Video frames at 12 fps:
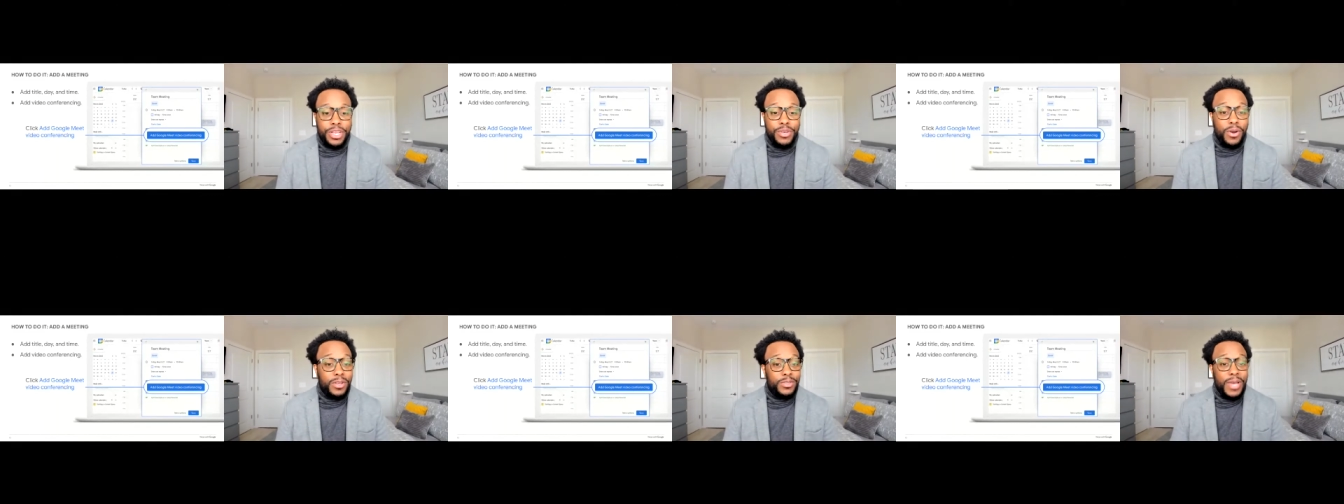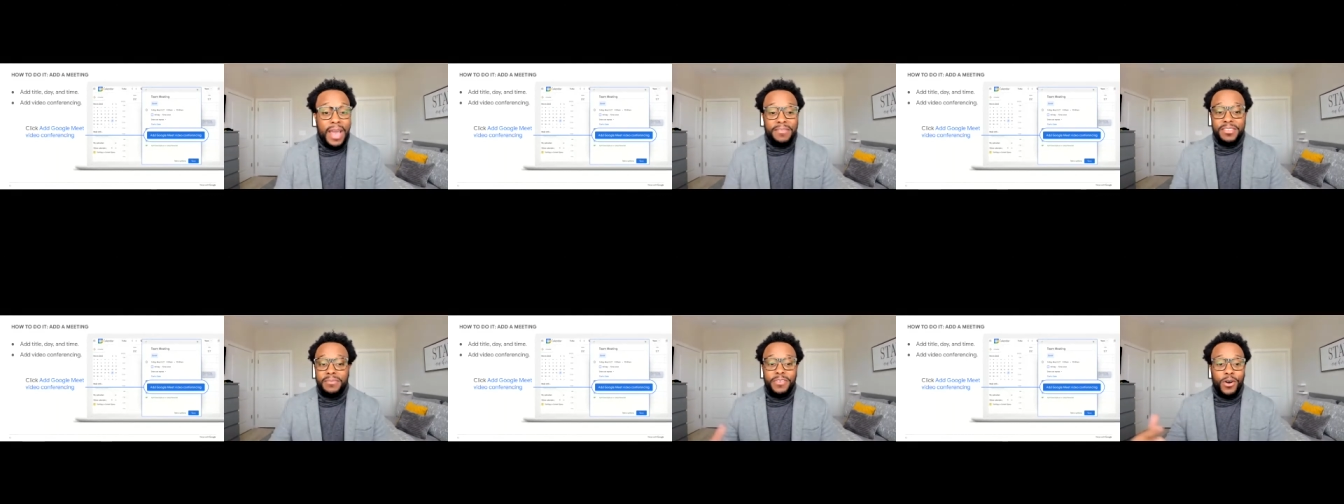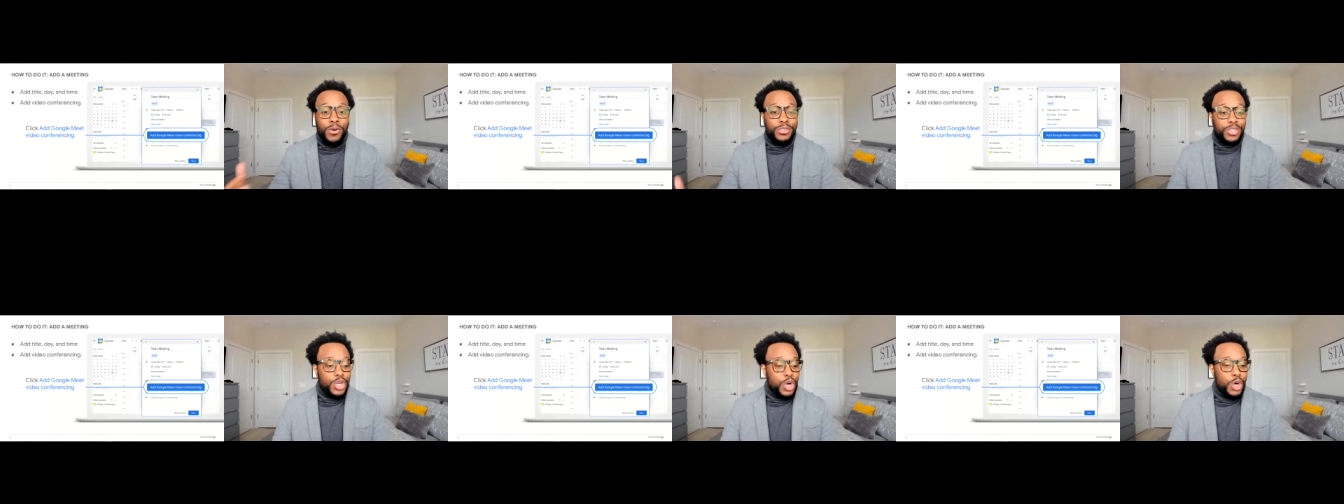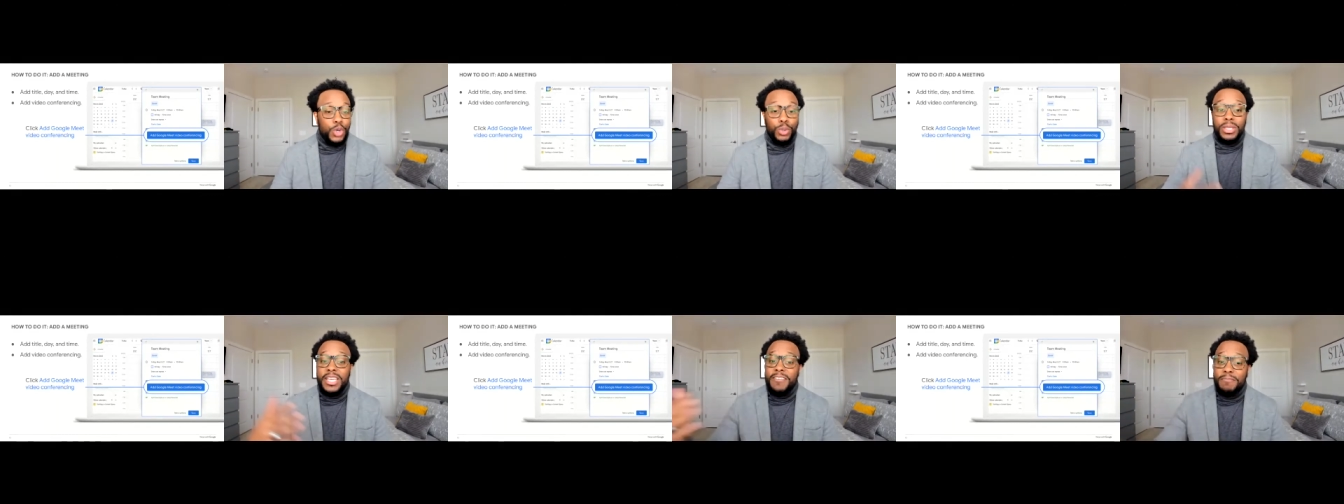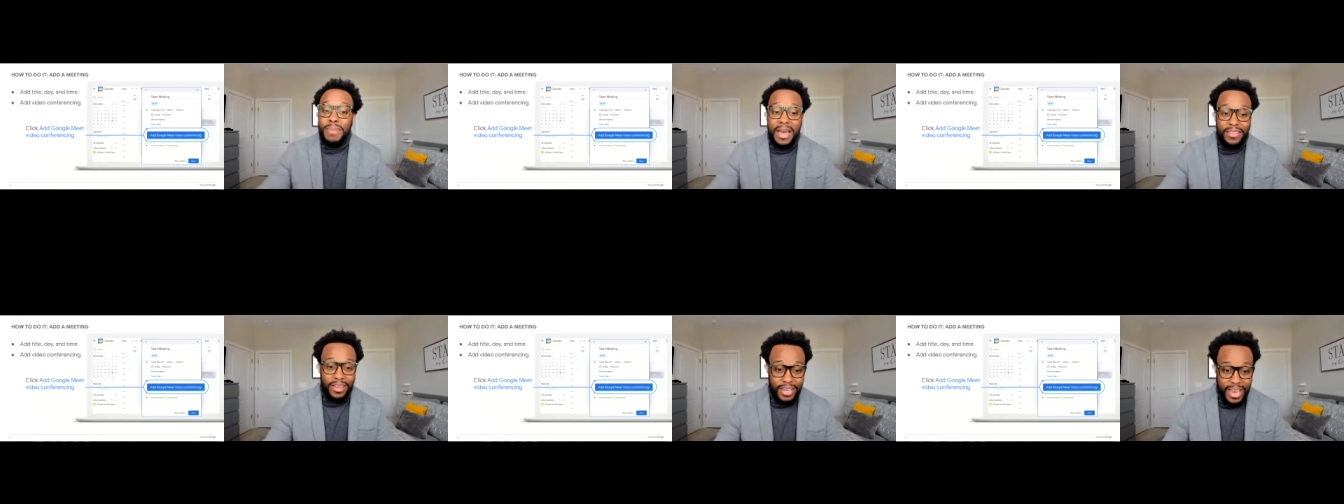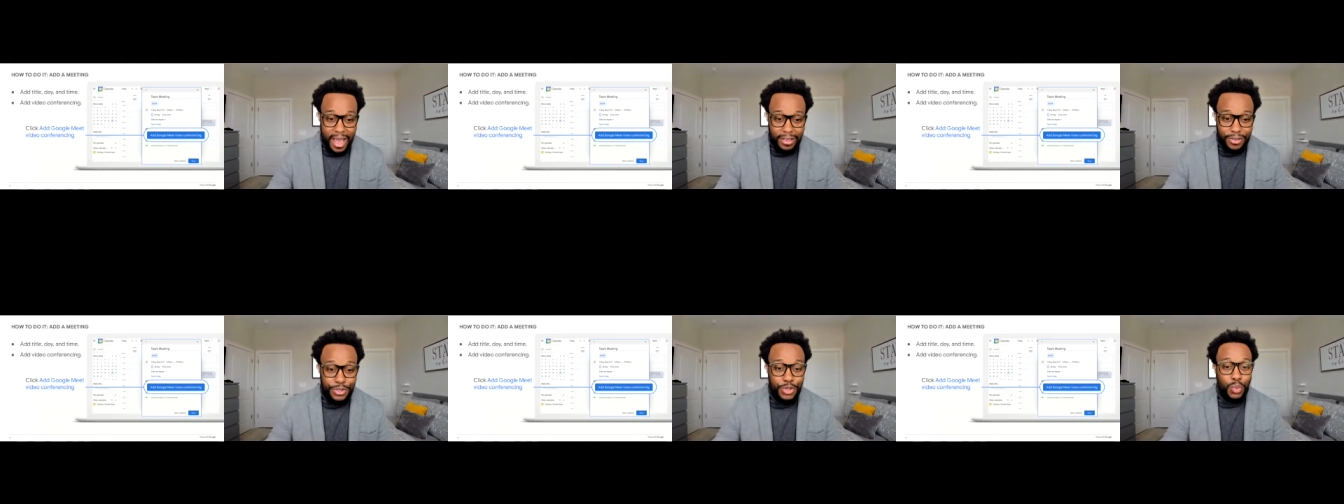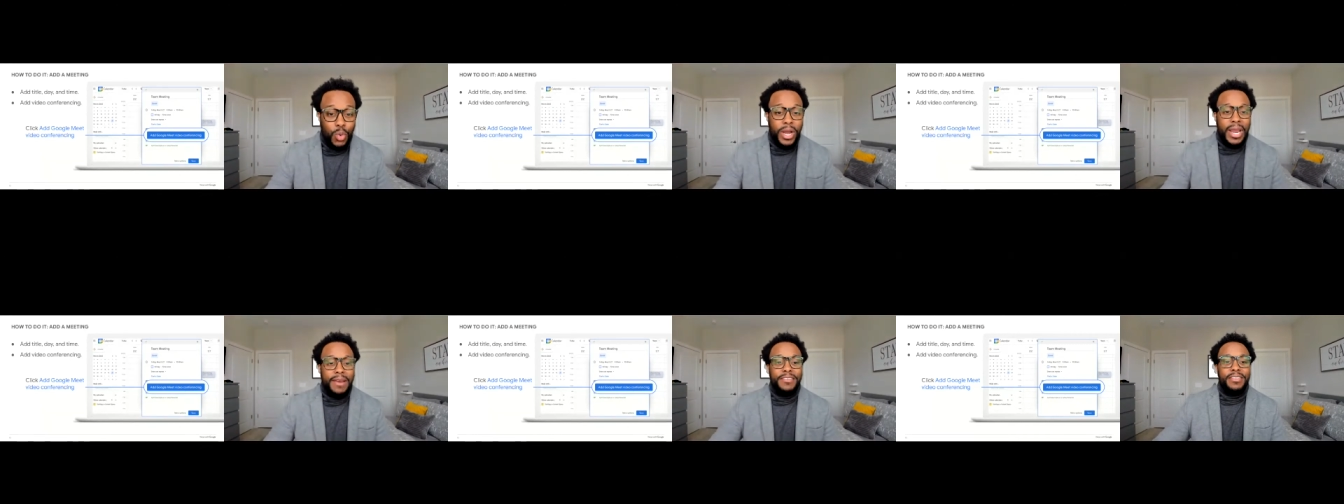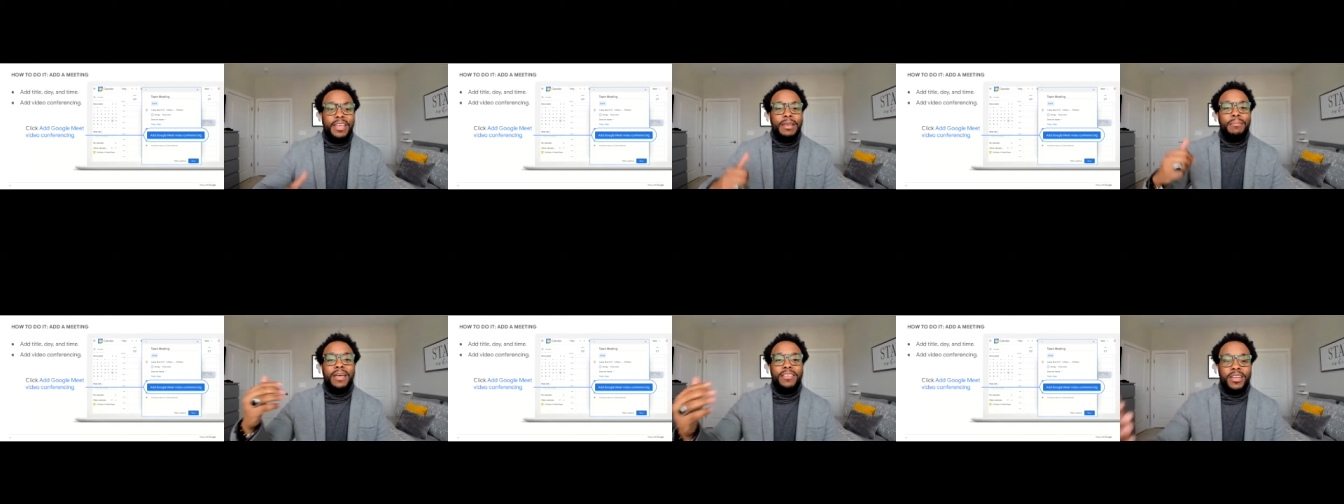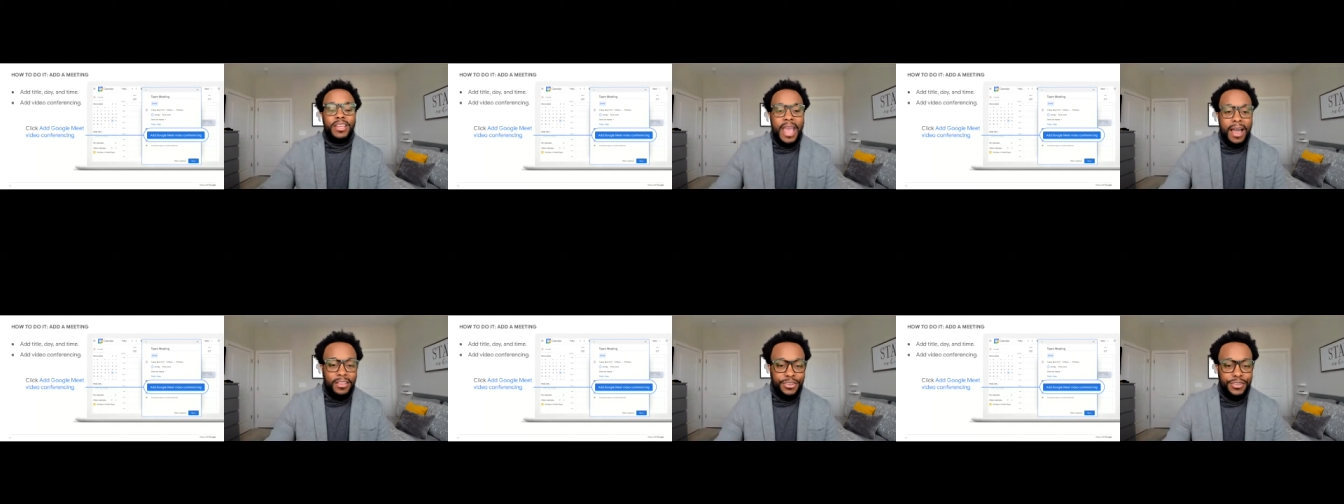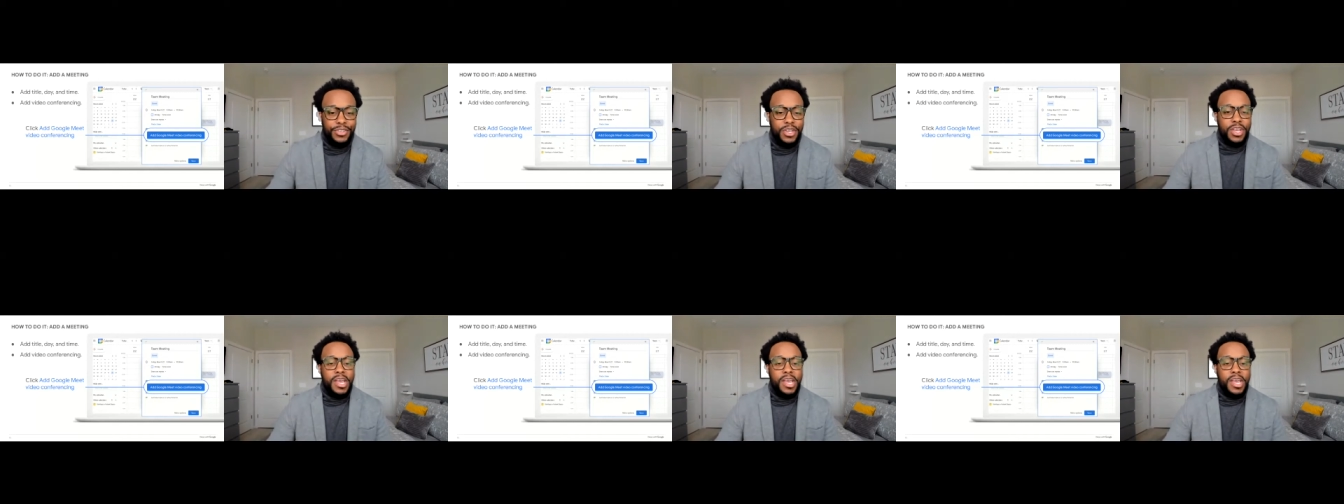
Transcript: You also have some folks who live by their calendars, who want everything by their calendars